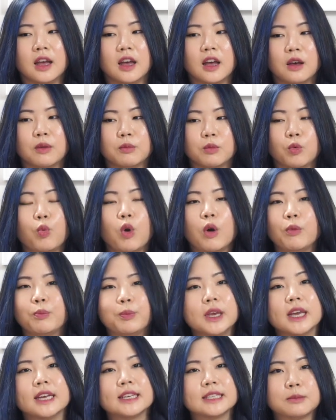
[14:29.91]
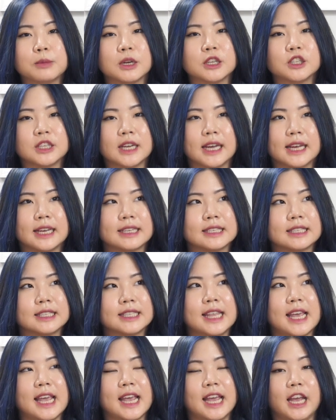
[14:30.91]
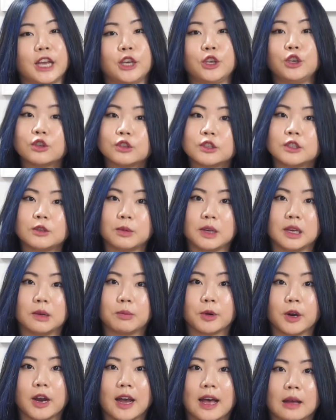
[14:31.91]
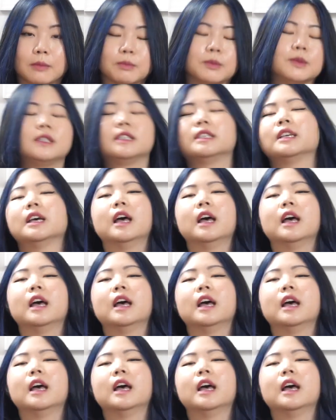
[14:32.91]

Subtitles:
won't be as much as they used to be, perhaps.